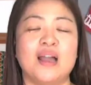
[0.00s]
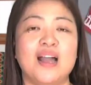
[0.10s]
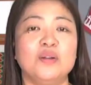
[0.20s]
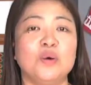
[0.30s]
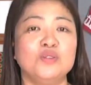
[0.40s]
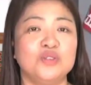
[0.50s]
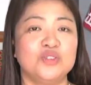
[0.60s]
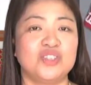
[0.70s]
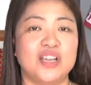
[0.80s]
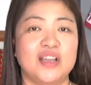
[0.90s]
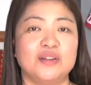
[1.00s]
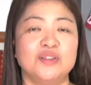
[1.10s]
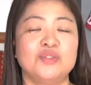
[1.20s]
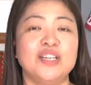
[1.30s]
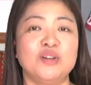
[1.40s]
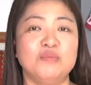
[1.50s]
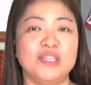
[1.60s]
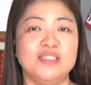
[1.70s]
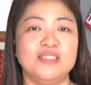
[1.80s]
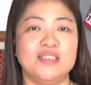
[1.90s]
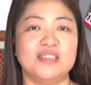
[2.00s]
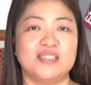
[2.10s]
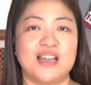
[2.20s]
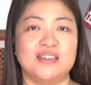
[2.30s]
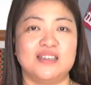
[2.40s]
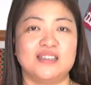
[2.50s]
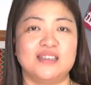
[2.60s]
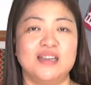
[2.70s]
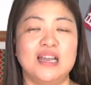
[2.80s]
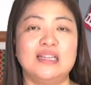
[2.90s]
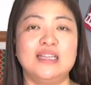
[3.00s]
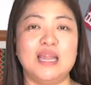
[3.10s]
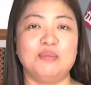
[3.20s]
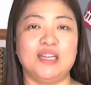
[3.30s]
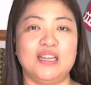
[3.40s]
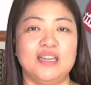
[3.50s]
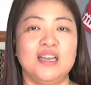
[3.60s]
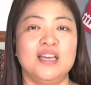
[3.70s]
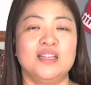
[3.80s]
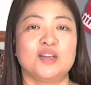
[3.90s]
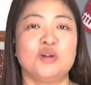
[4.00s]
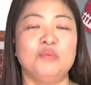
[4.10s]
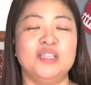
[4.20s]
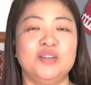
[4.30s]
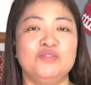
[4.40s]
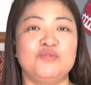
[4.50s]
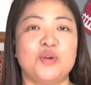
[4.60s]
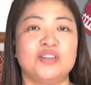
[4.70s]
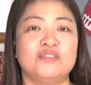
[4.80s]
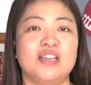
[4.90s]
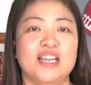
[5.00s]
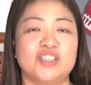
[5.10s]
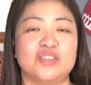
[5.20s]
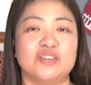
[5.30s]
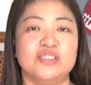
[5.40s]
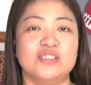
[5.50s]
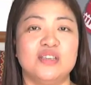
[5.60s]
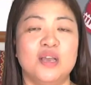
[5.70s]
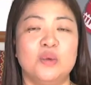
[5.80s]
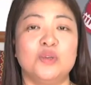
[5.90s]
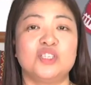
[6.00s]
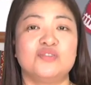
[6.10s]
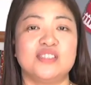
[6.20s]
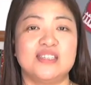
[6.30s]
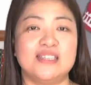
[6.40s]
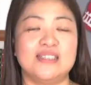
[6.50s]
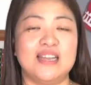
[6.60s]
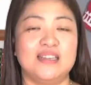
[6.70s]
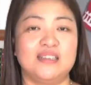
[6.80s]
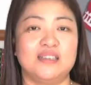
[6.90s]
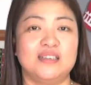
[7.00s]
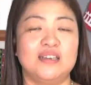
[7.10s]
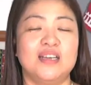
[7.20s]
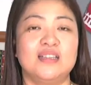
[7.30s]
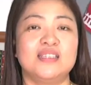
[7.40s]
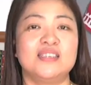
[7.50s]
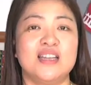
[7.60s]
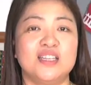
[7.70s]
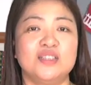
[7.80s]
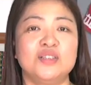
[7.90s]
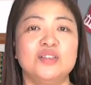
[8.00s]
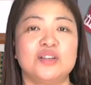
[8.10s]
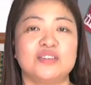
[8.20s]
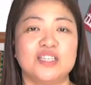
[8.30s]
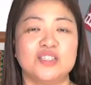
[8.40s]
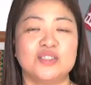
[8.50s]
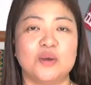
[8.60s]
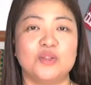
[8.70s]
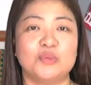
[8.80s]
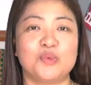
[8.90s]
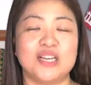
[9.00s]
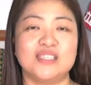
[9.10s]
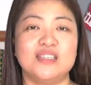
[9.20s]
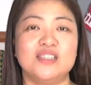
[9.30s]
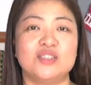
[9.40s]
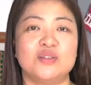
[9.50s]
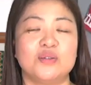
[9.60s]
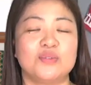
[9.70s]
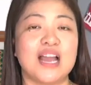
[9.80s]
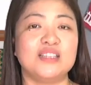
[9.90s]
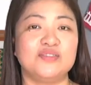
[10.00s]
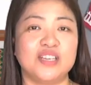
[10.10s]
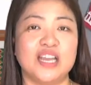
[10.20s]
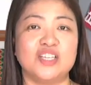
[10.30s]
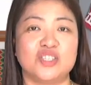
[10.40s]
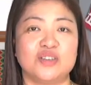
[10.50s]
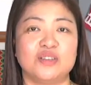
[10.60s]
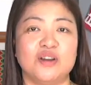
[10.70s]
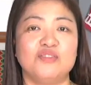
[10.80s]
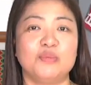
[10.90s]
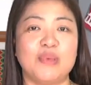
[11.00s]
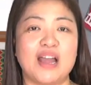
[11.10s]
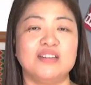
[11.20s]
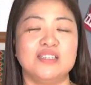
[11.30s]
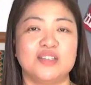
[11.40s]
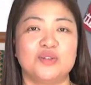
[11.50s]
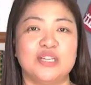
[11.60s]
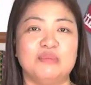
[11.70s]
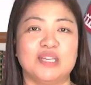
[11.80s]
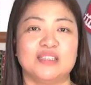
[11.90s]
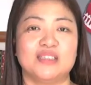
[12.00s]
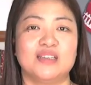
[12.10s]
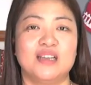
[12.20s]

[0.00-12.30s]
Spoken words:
I also chair 3 committees in the Senate, namely the Committee on Foreign Relations, which facilitated the Senate concurrence on the President's ratification of the Paris Agreement,